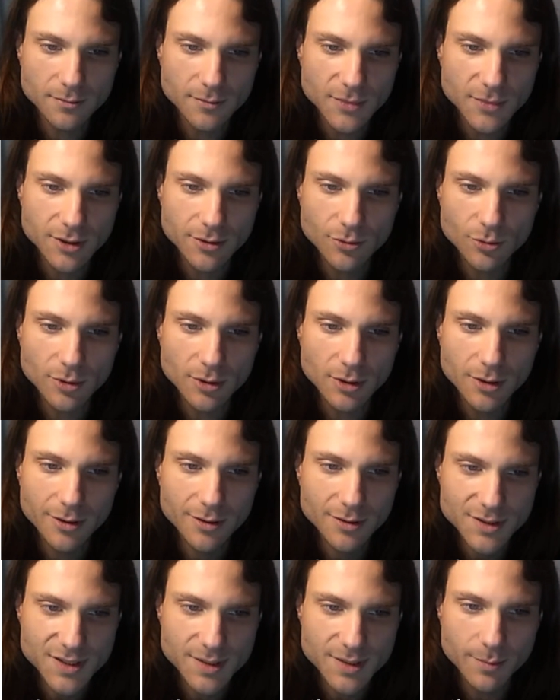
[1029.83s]
you will
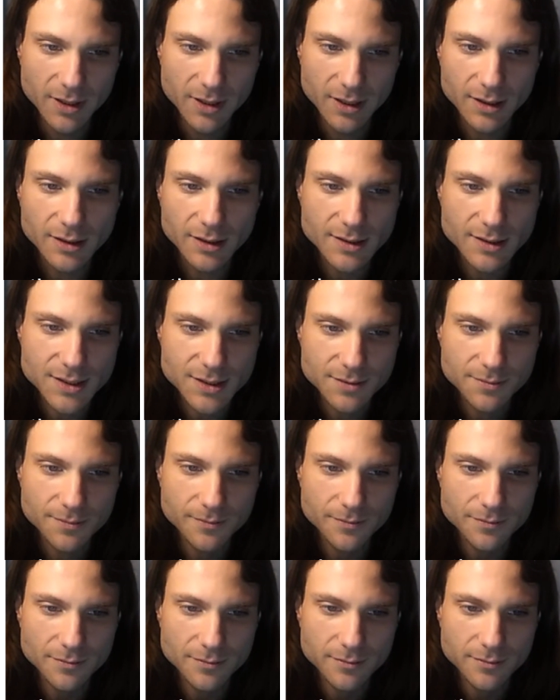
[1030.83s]
learn some things.
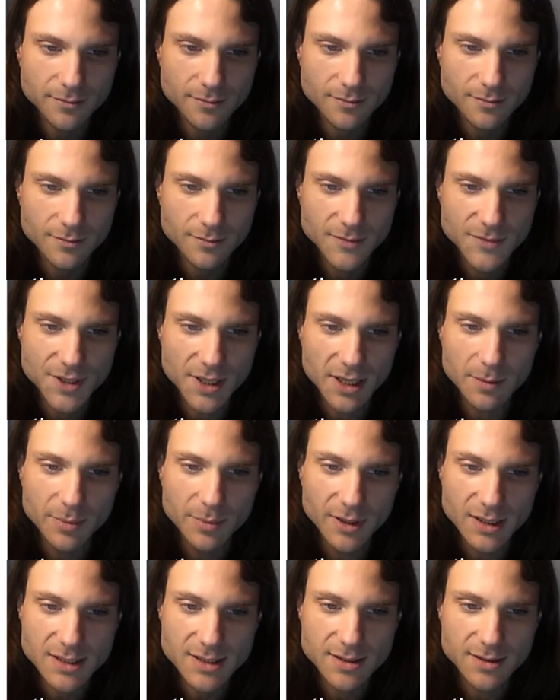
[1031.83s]
Type
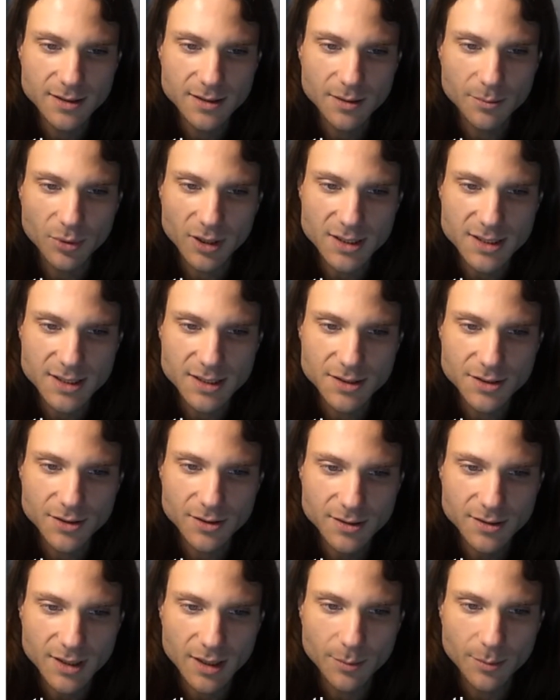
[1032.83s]
this in and press enter,
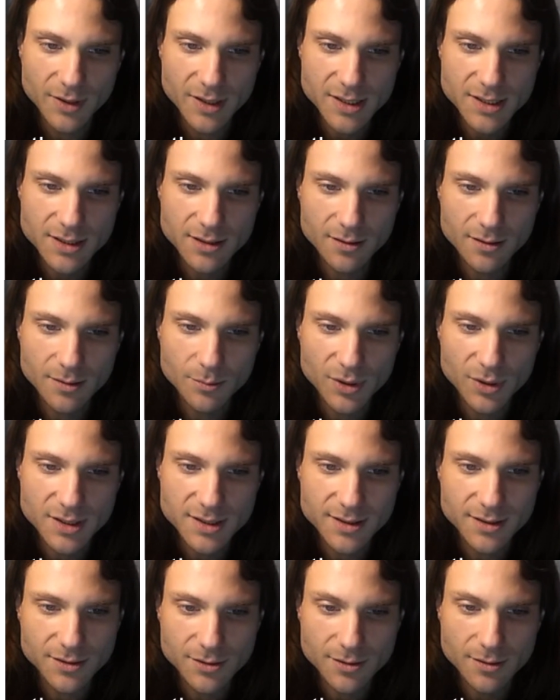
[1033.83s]
type this in and press
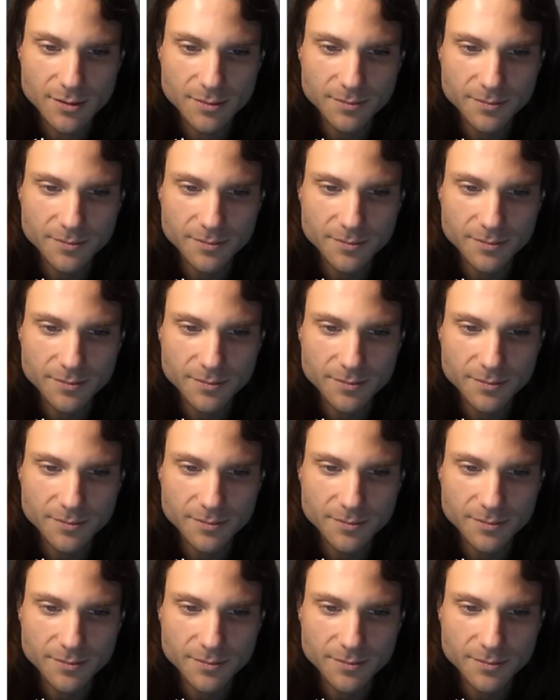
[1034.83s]
enter.